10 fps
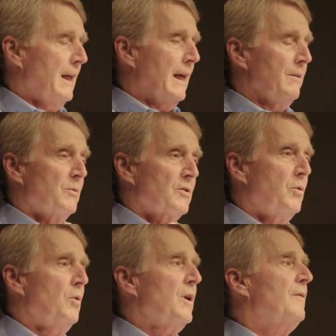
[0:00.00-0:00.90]
and there was a
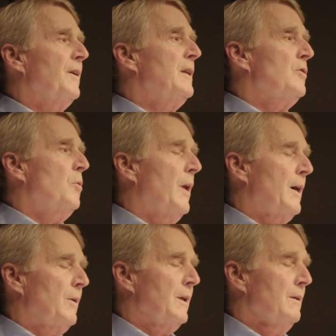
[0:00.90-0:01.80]
court of
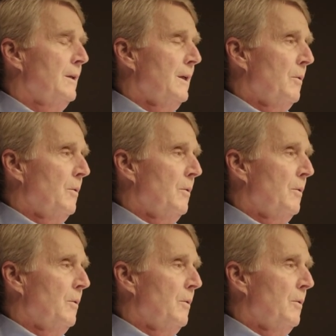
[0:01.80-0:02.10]
inquiry